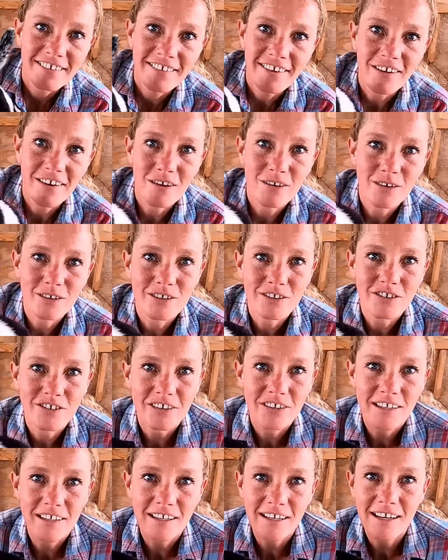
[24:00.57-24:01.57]
So
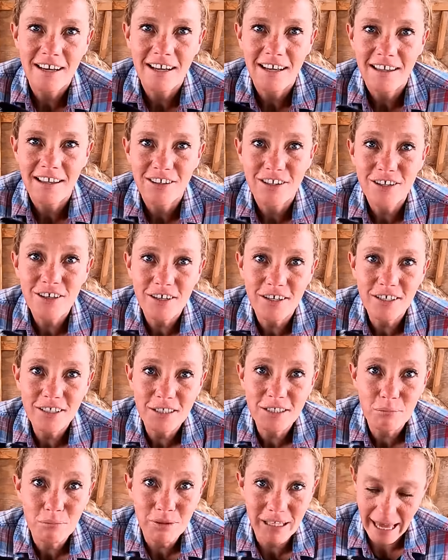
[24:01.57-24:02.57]
she
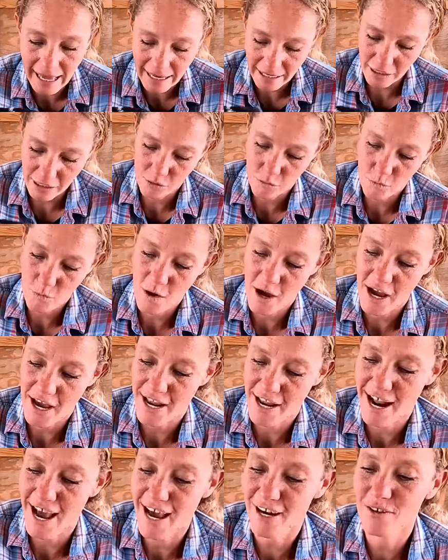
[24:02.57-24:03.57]
looked black and
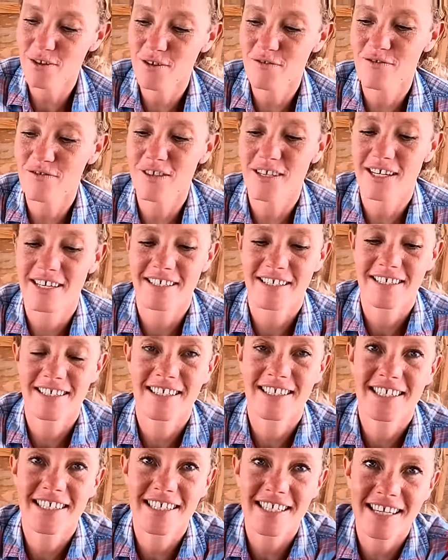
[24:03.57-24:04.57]
white. And I don't know if you guys
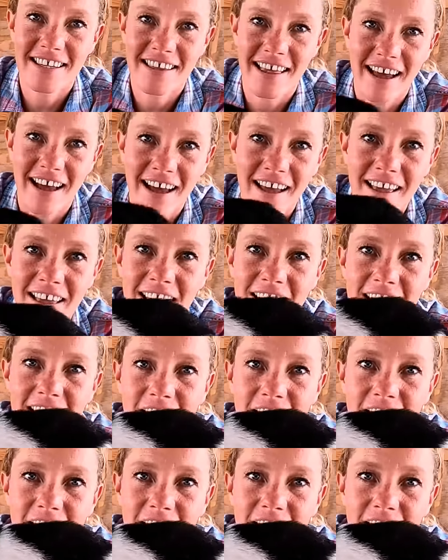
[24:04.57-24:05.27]
can see that,